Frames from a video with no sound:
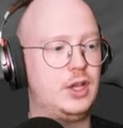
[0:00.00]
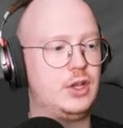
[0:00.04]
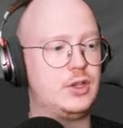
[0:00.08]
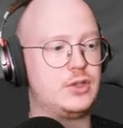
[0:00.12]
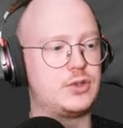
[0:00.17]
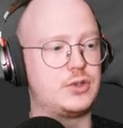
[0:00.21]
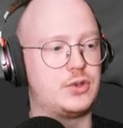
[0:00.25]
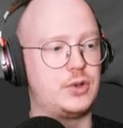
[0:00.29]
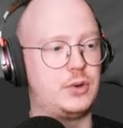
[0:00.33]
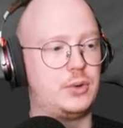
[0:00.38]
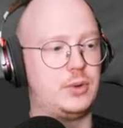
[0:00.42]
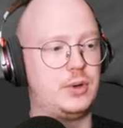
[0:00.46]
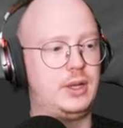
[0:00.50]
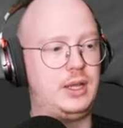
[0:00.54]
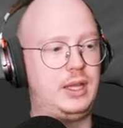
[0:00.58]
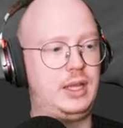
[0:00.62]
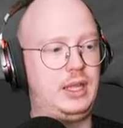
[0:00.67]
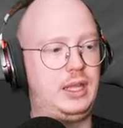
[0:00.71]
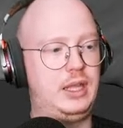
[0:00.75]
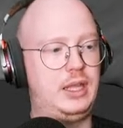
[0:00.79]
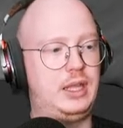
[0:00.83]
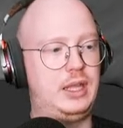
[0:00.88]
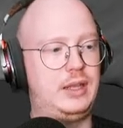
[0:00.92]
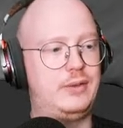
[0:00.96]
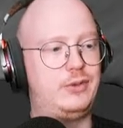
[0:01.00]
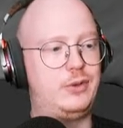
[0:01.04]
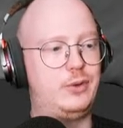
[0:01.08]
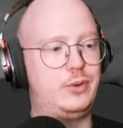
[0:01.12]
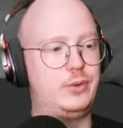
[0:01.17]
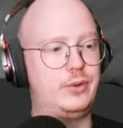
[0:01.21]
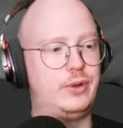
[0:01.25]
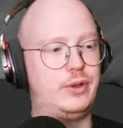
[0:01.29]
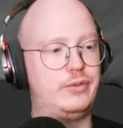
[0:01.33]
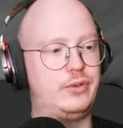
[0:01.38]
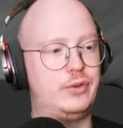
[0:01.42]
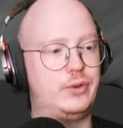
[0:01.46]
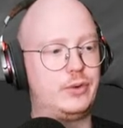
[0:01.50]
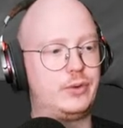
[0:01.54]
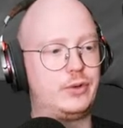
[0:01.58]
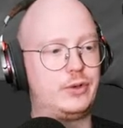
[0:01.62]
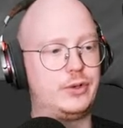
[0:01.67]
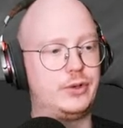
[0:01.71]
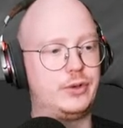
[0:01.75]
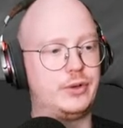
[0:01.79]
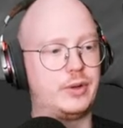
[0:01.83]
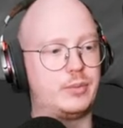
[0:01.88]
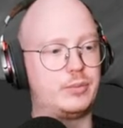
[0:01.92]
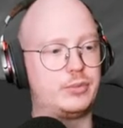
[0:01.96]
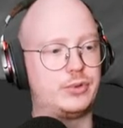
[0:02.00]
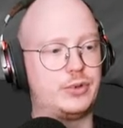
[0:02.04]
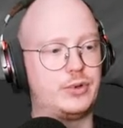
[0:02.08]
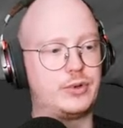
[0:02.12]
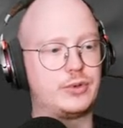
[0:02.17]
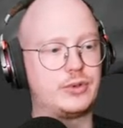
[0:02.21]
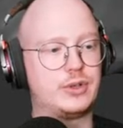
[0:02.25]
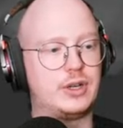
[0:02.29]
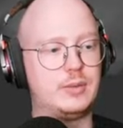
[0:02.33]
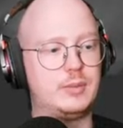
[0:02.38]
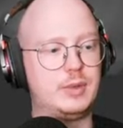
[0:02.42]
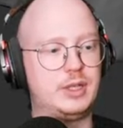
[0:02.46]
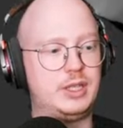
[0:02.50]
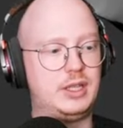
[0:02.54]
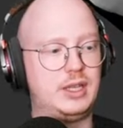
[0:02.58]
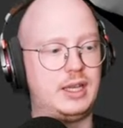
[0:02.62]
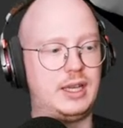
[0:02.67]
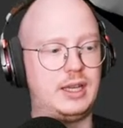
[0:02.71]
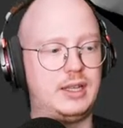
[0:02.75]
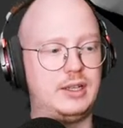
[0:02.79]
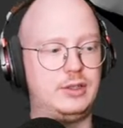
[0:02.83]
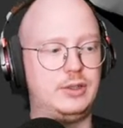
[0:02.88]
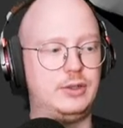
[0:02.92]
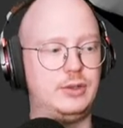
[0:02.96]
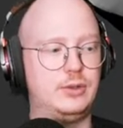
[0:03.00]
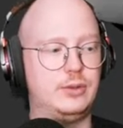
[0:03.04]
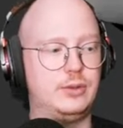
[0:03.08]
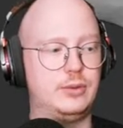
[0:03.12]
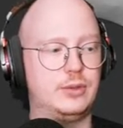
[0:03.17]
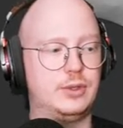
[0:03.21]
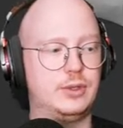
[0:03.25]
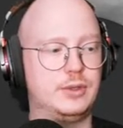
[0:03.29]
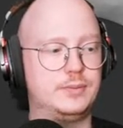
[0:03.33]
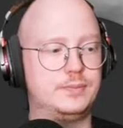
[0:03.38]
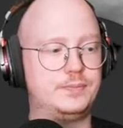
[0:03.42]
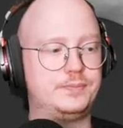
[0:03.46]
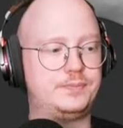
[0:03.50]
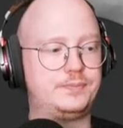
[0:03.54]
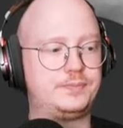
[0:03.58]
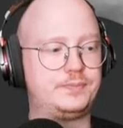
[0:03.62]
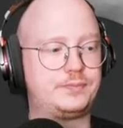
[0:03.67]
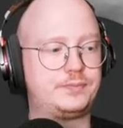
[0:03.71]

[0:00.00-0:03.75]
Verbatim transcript: So if you if you're good at programming and you um,